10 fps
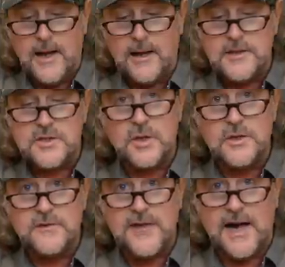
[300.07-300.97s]
And so
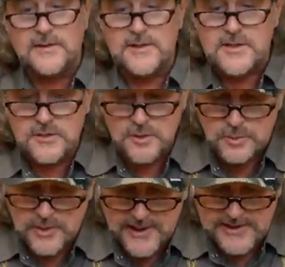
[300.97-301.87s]
you've got this
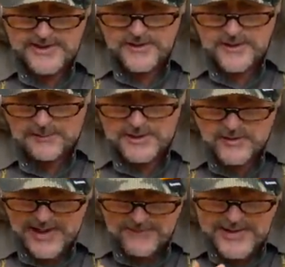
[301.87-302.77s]
loop right here. I'm going to
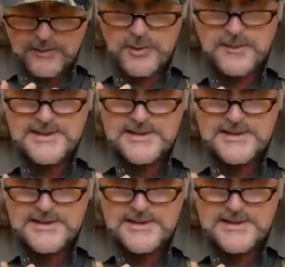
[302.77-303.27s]
grab that with my